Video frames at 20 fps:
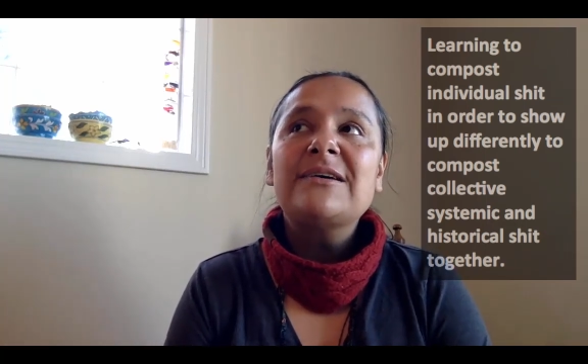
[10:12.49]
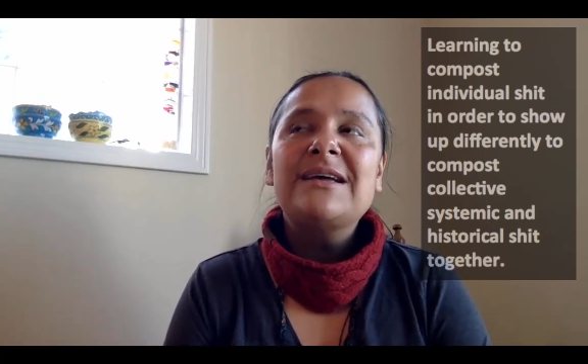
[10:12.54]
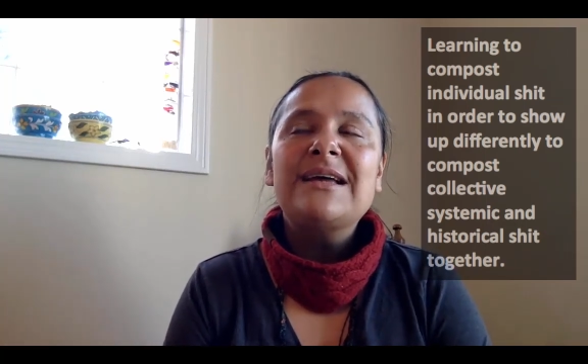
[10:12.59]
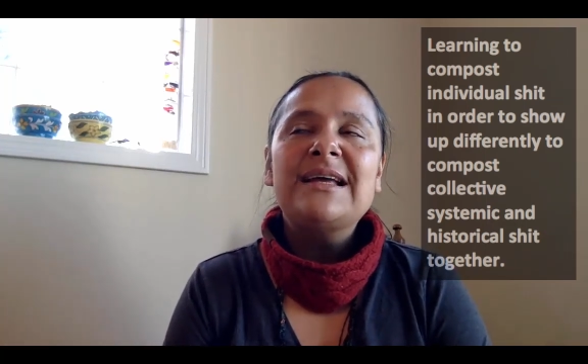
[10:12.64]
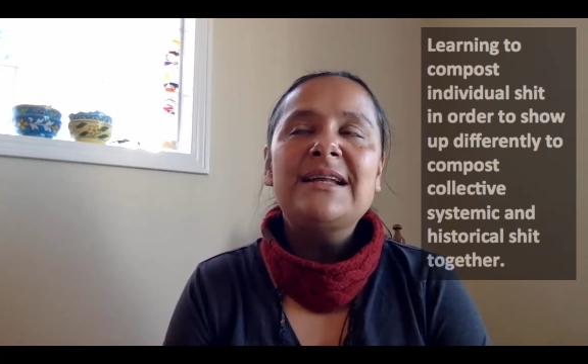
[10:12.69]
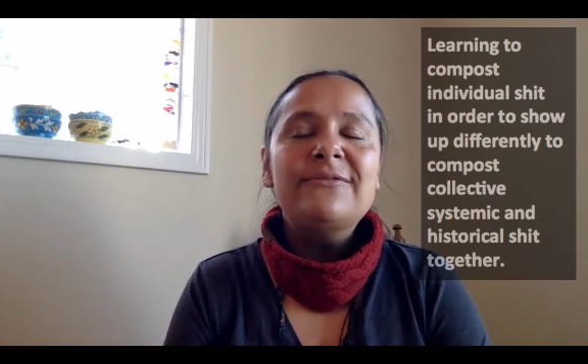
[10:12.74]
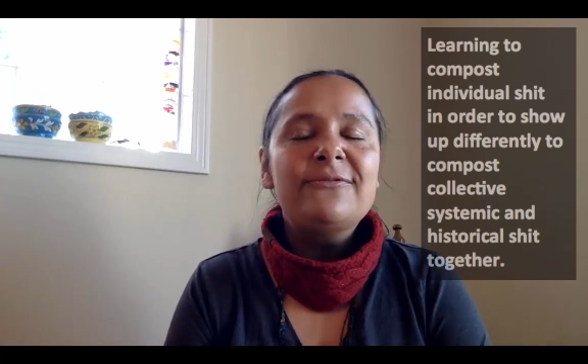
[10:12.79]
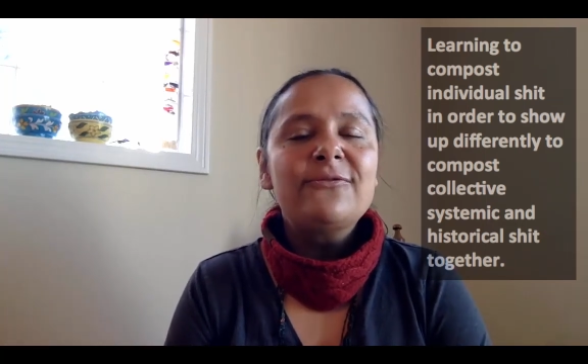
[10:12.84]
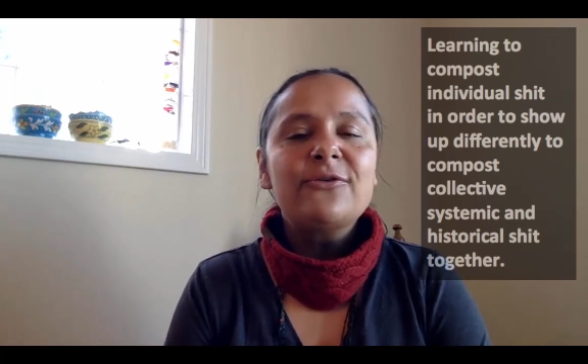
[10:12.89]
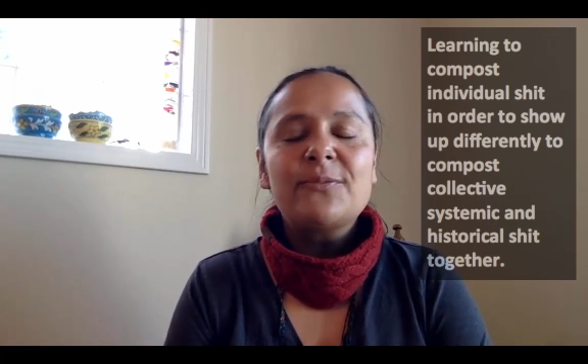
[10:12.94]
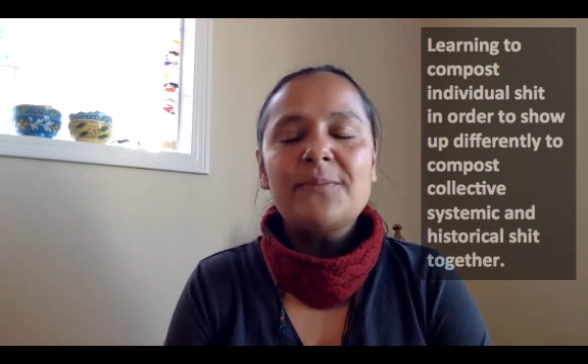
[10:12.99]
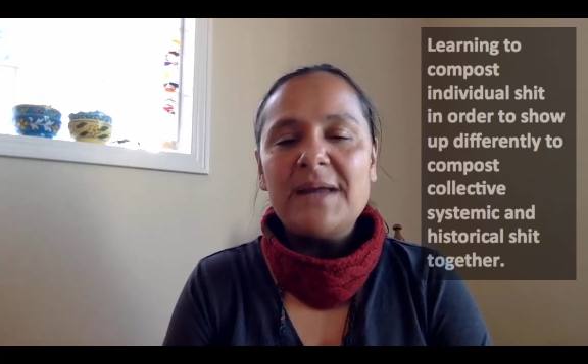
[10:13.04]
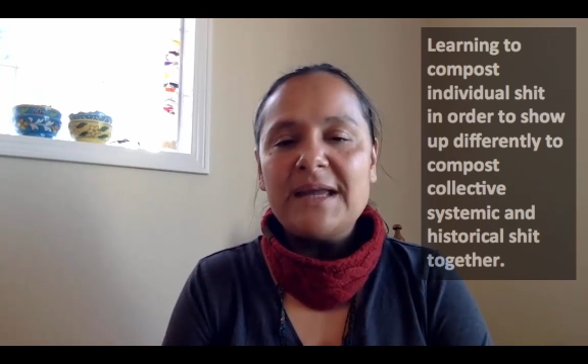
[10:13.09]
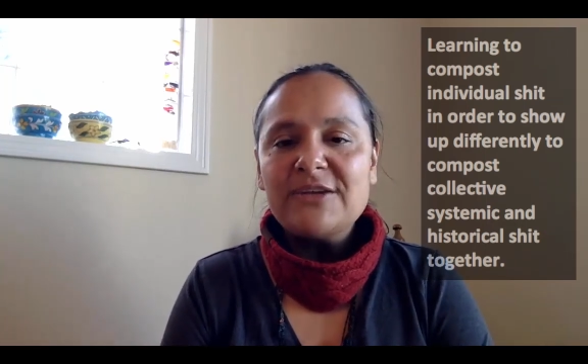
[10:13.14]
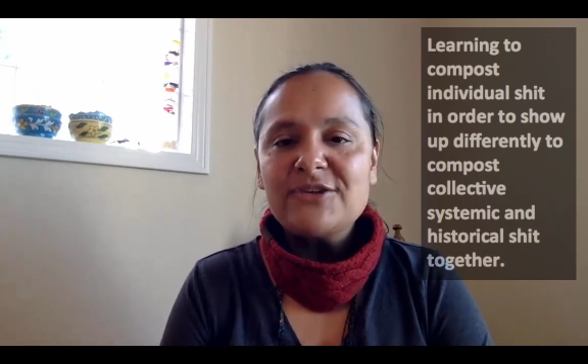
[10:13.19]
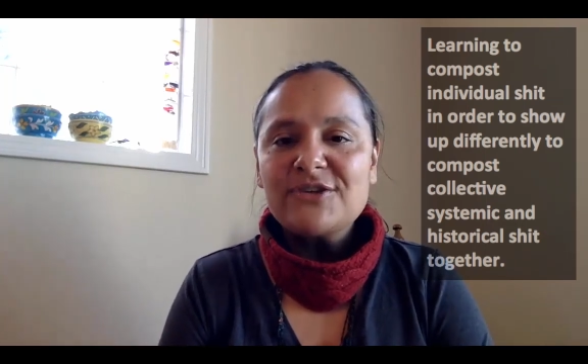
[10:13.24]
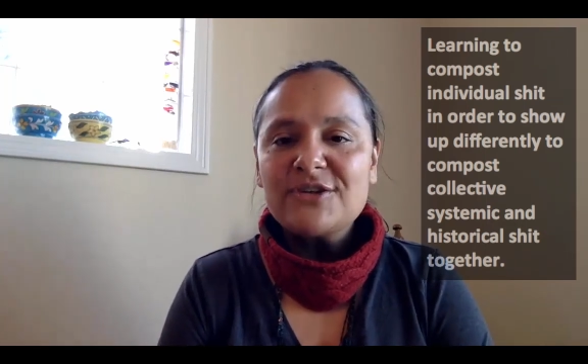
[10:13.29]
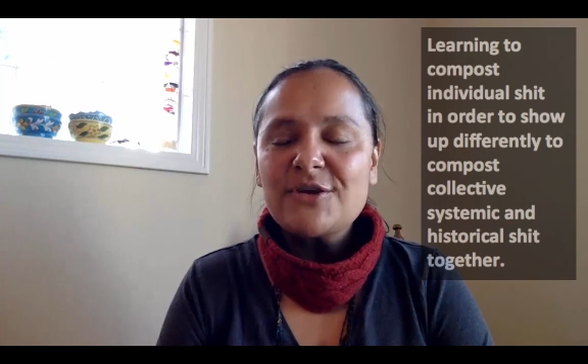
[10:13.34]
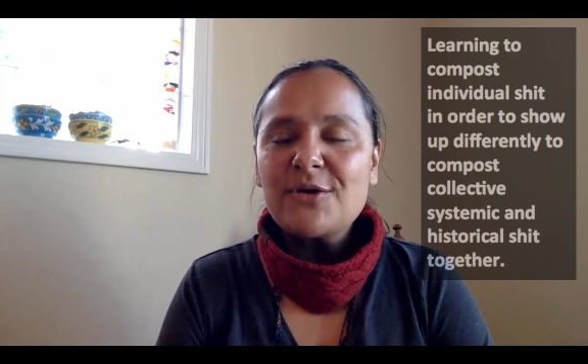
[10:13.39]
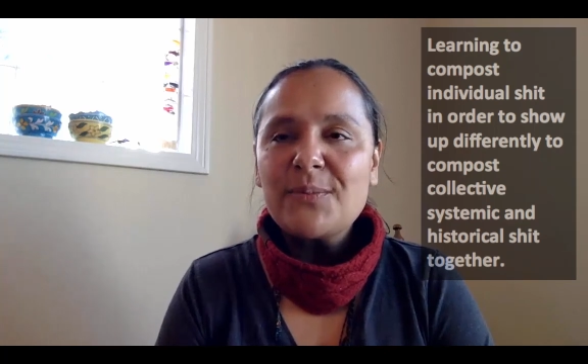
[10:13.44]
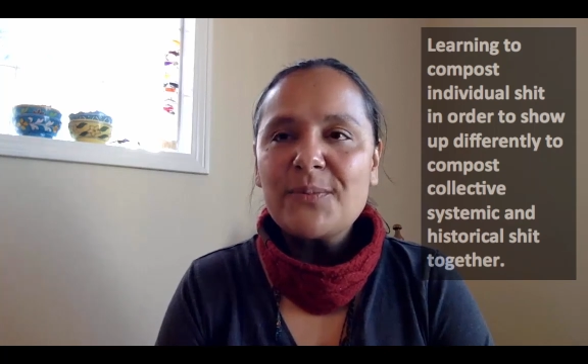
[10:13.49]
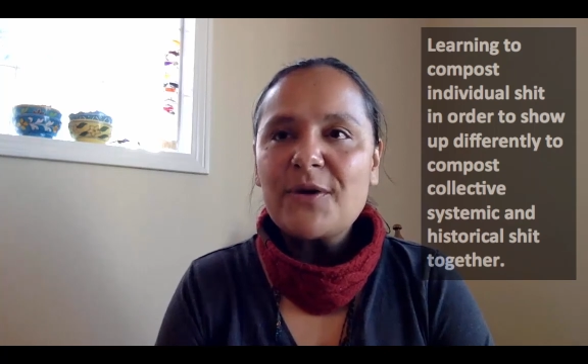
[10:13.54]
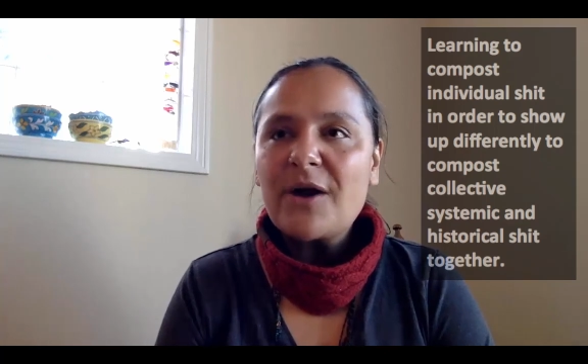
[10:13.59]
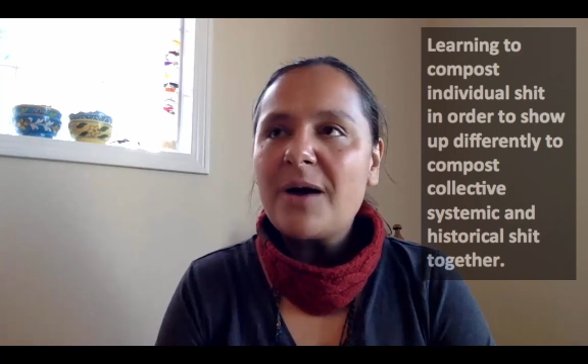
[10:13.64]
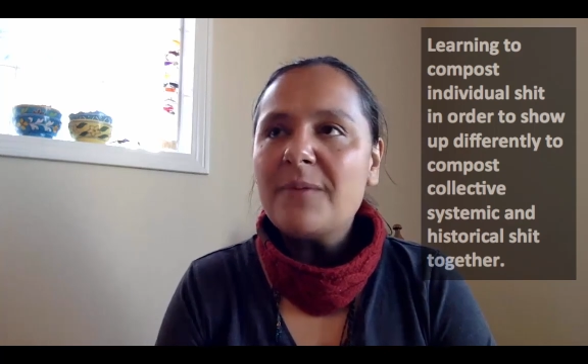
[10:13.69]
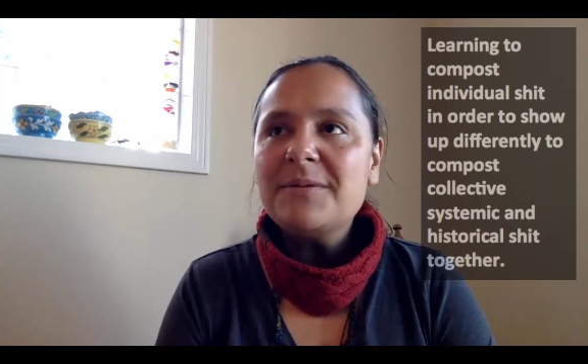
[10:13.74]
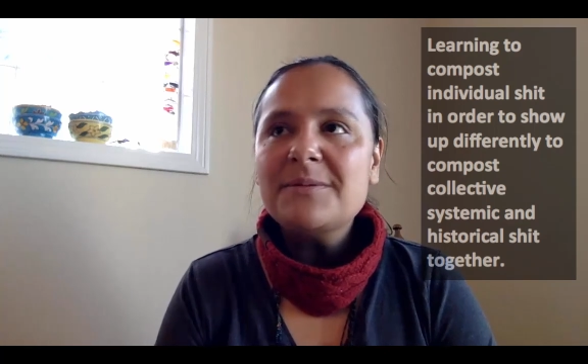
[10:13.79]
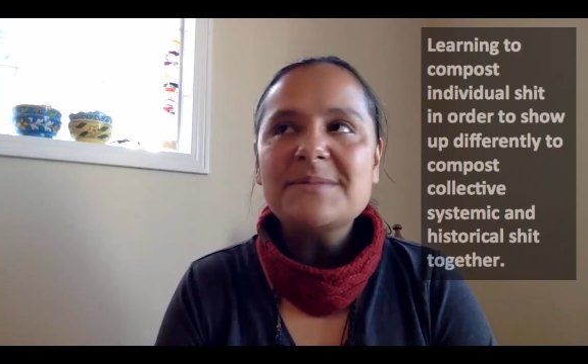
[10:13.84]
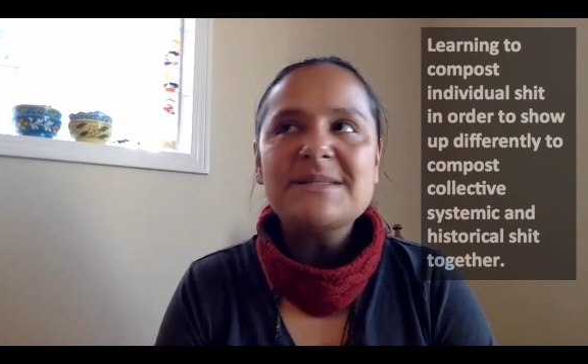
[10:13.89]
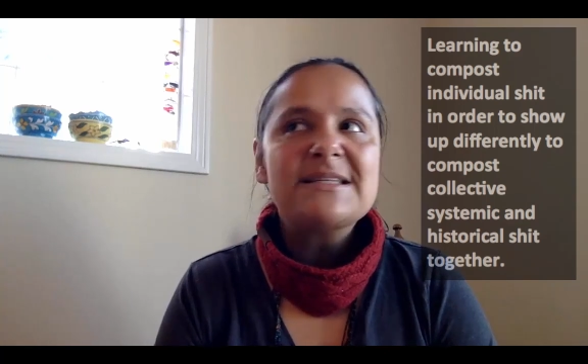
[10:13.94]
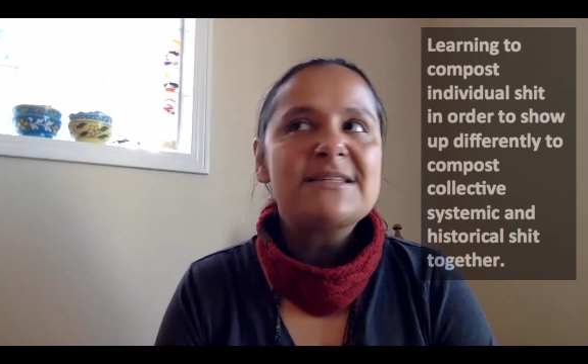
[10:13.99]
informational problems.